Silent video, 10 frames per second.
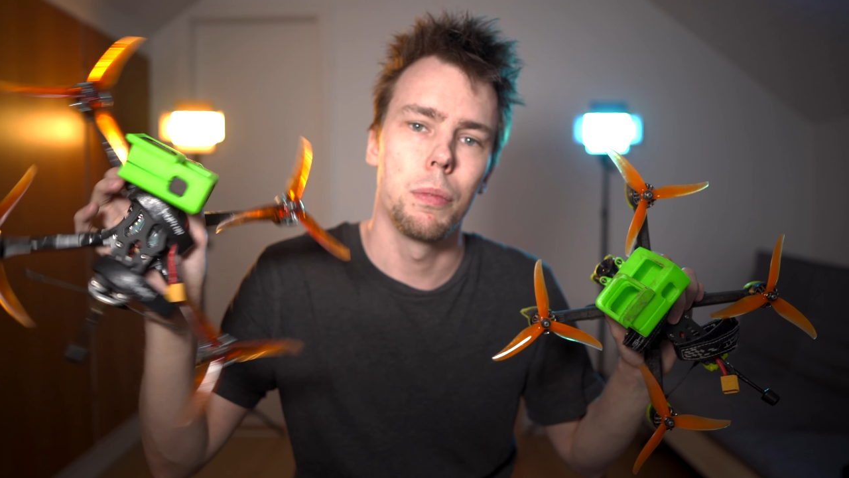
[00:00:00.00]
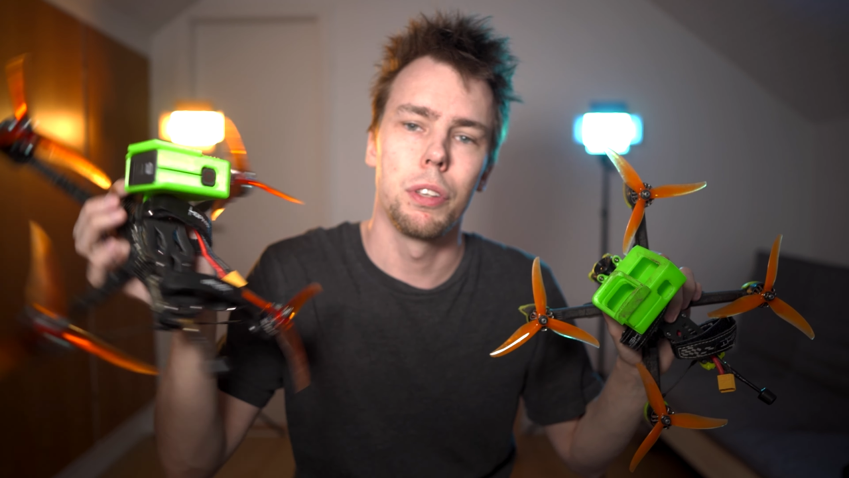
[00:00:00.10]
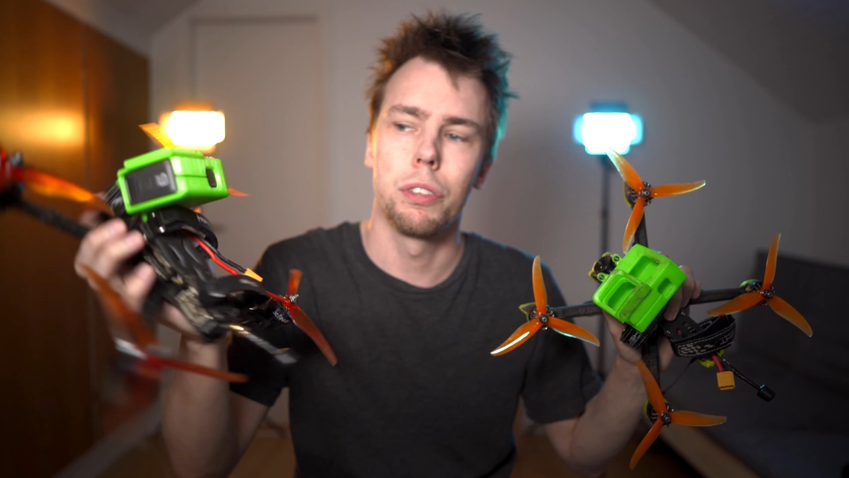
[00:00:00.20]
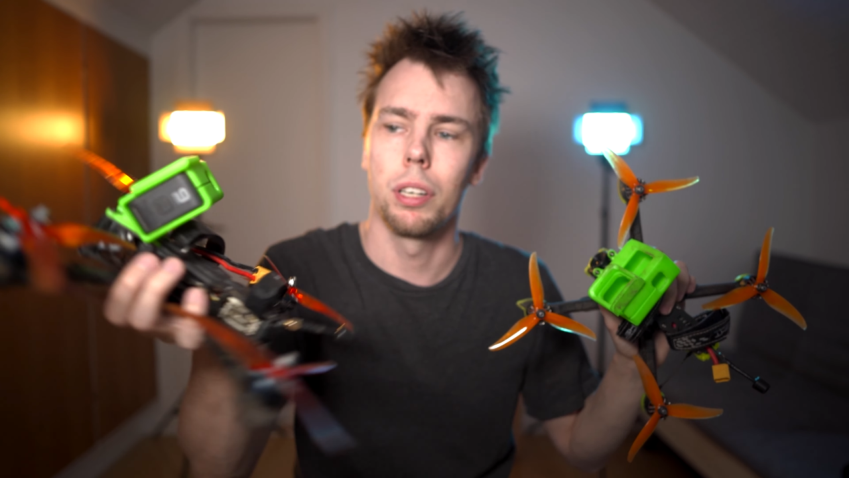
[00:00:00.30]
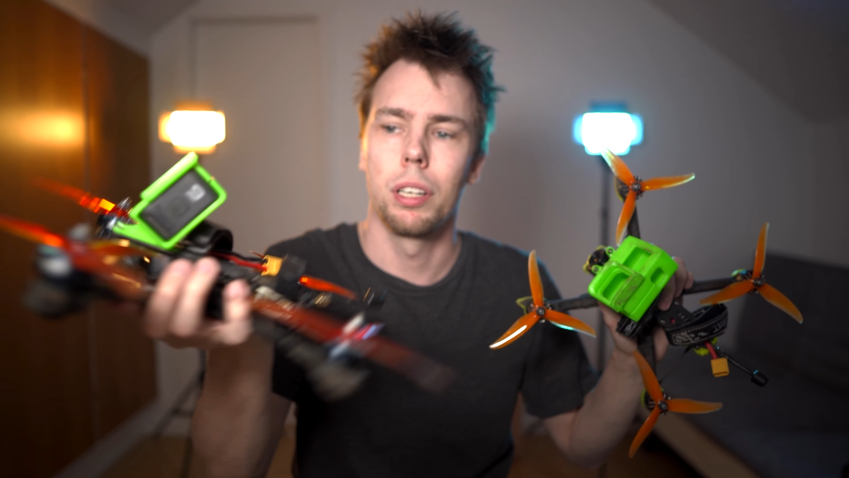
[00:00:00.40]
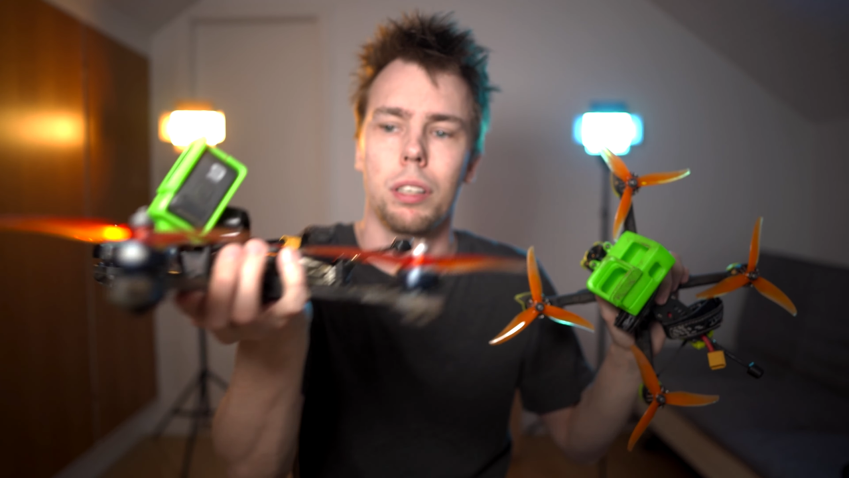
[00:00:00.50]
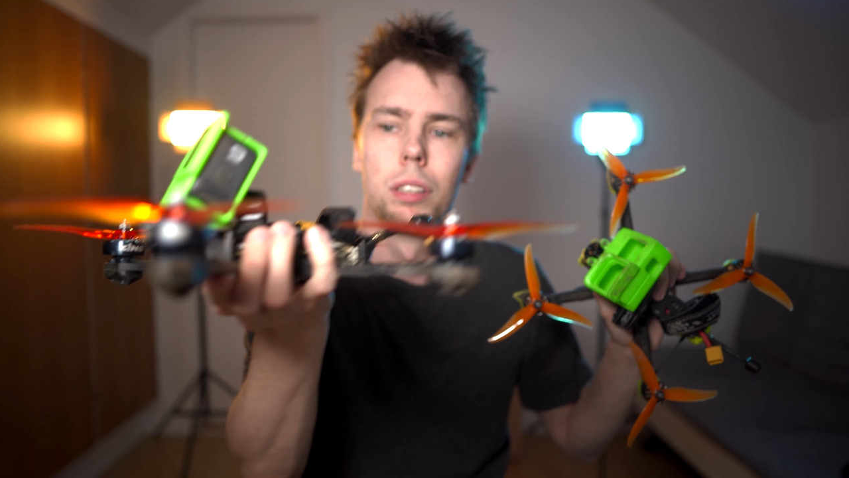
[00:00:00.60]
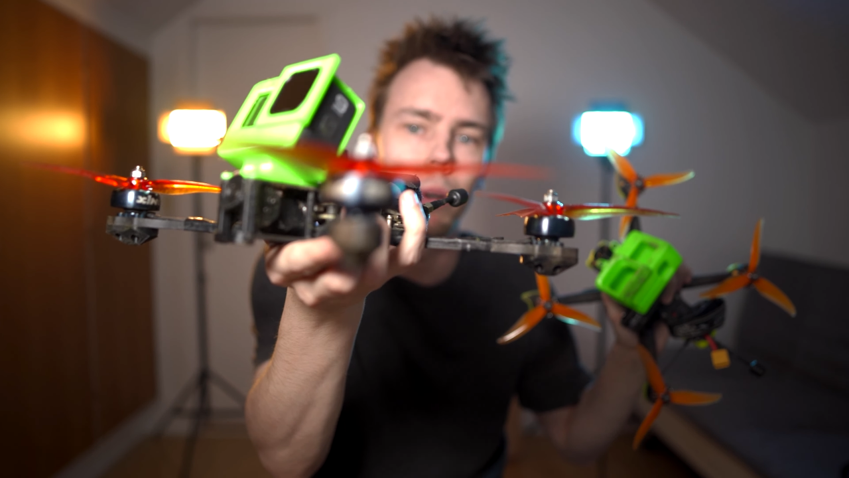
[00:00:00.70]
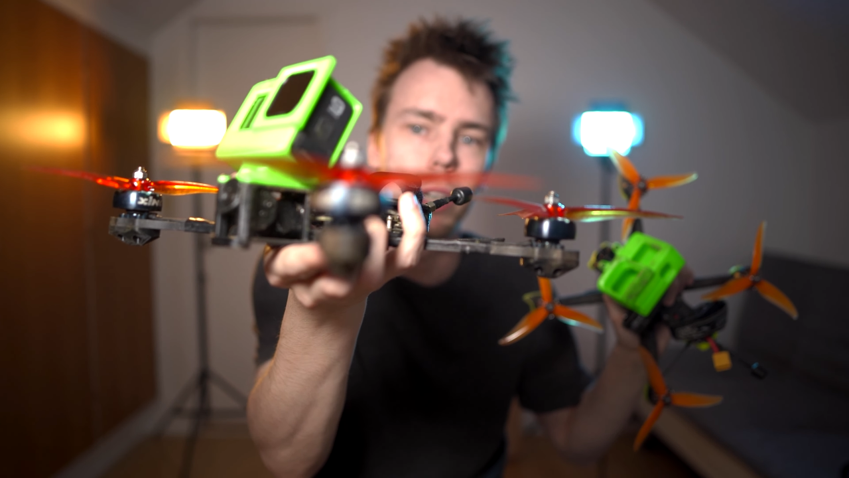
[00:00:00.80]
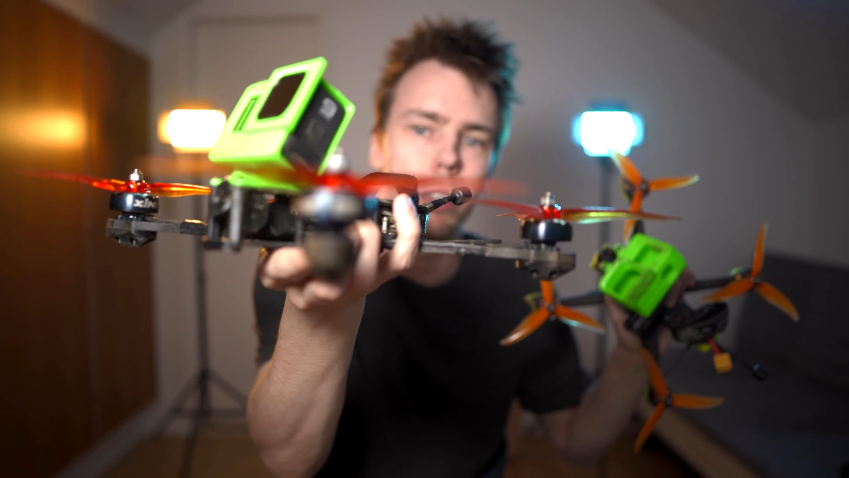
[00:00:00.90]
These are
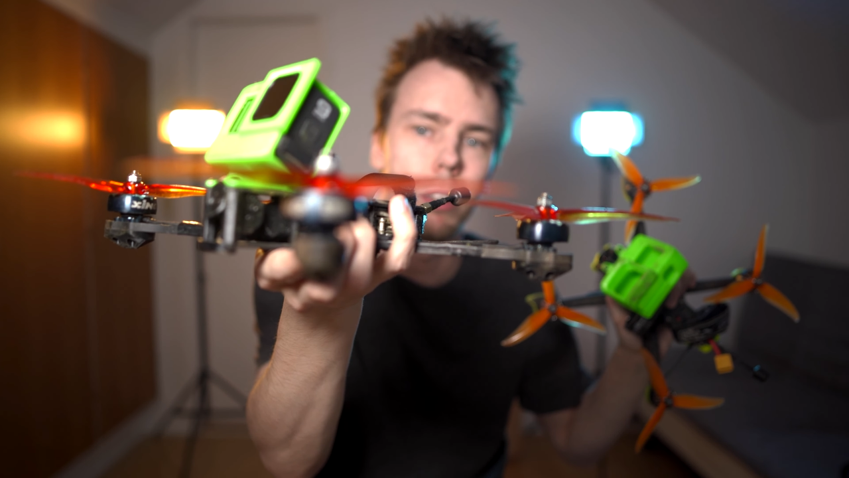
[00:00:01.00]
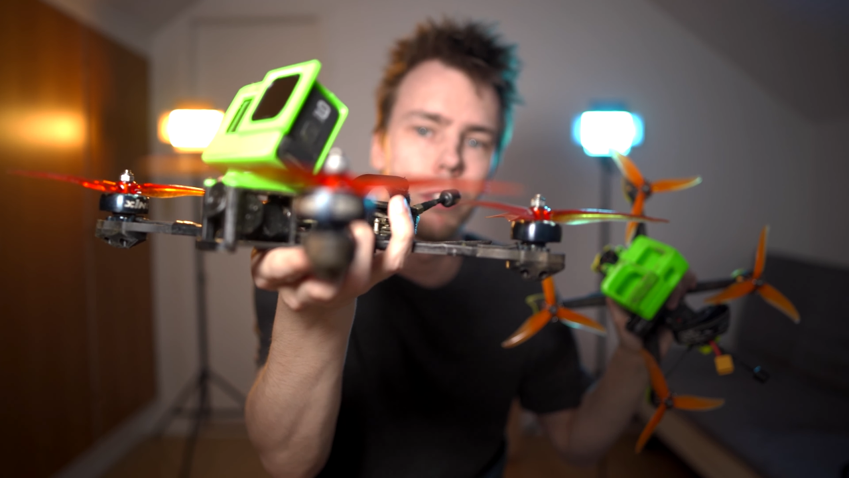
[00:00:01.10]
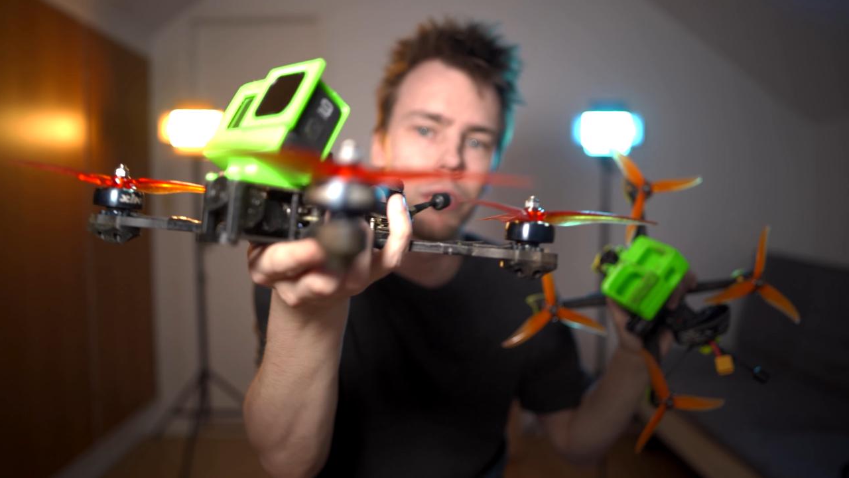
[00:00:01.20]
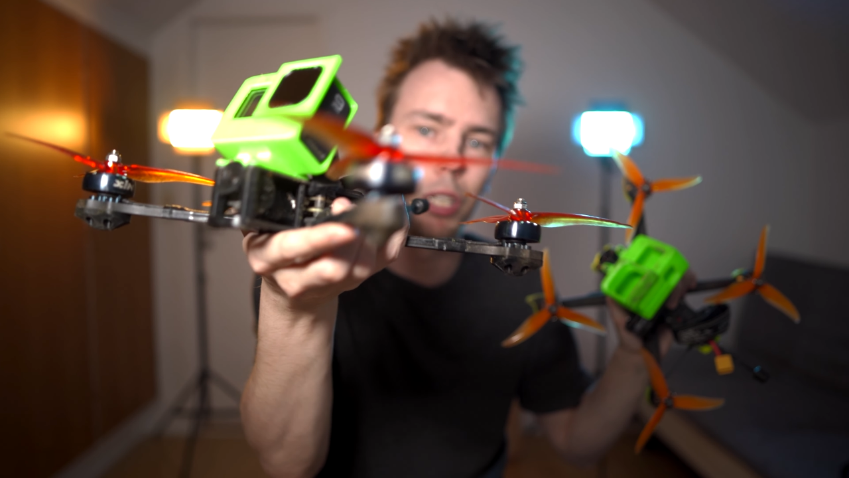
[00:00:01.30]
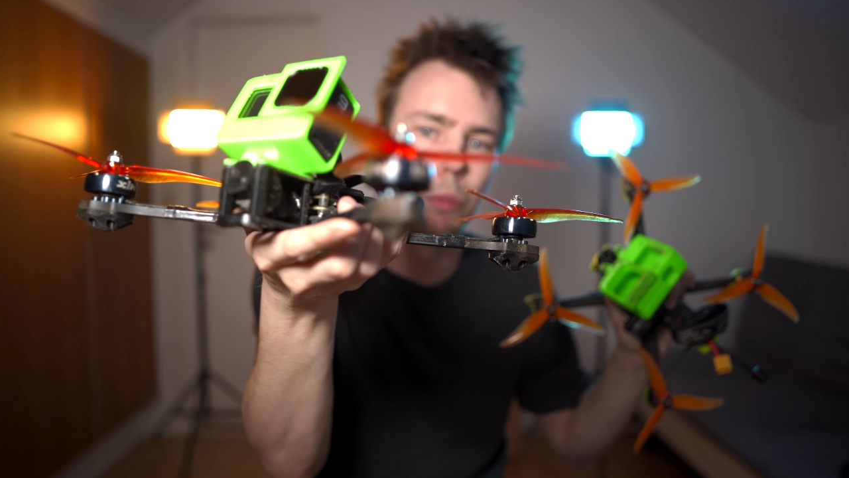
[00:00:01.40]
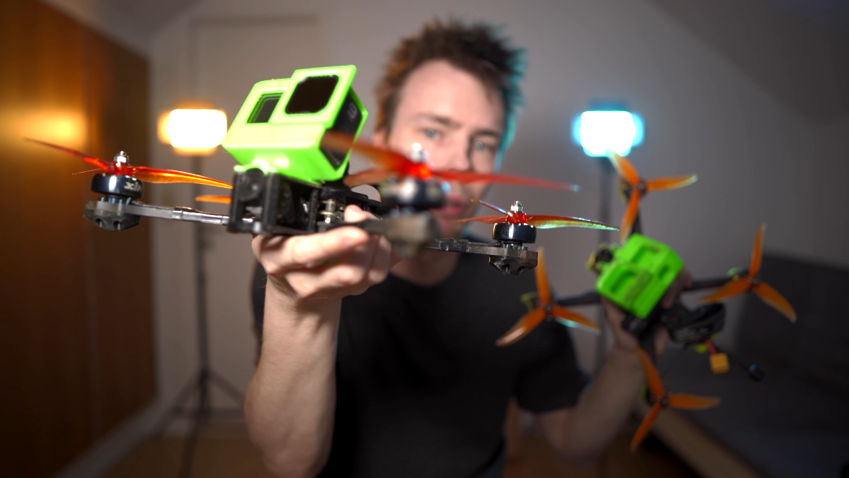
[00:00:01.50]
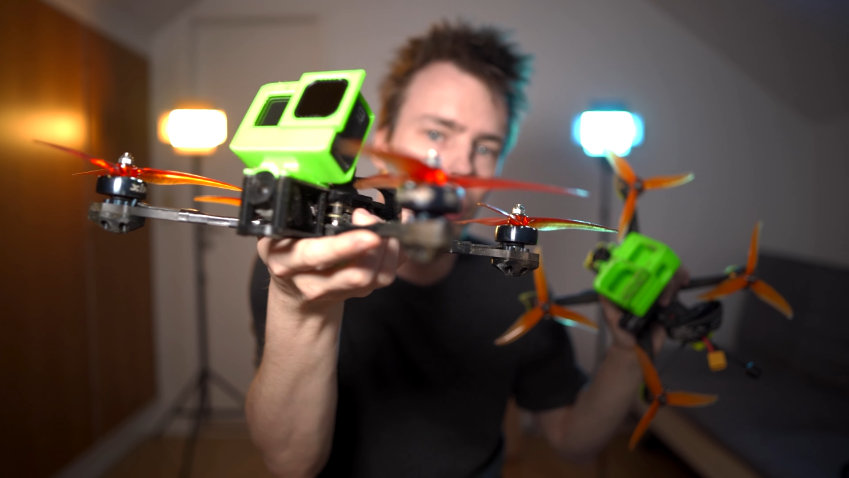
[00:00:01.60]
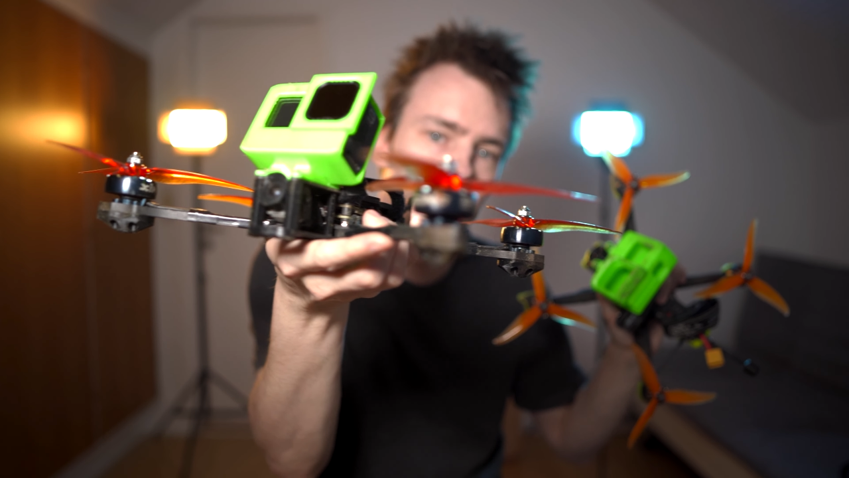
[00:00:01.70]
quite steep